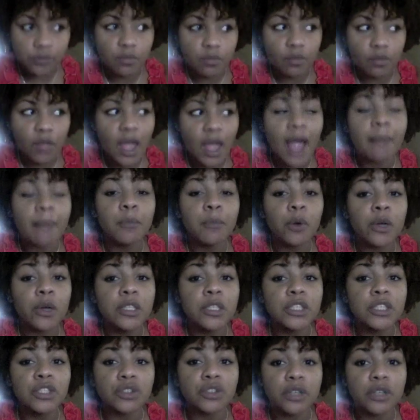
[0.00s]
I'm more
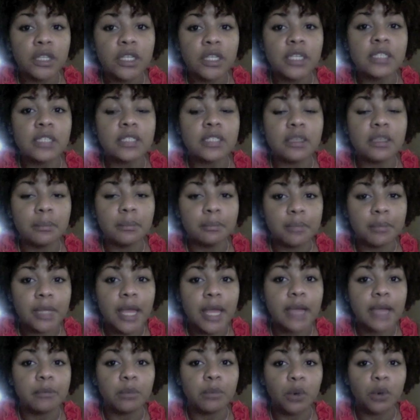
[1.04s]
than sure that there's some
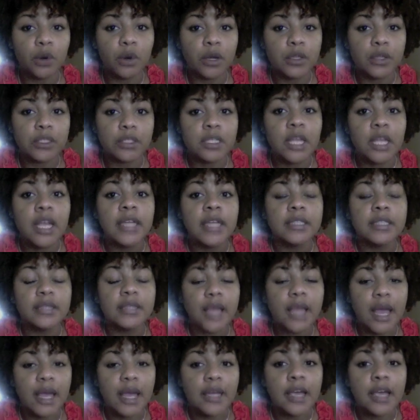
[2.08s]
black boys
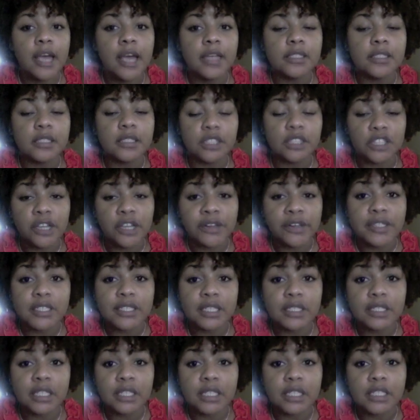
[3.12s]
that Jerry
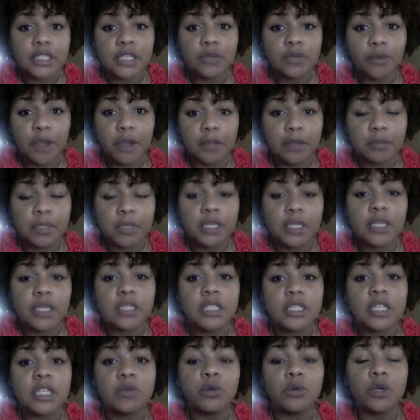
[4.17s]
Sandusky raped
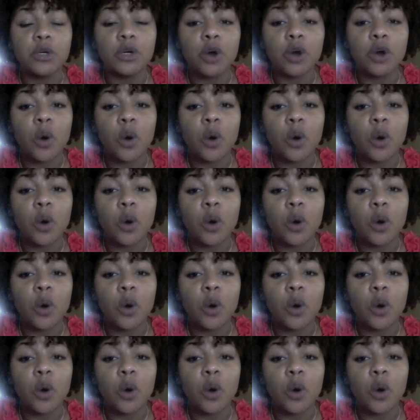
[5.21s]
because he would go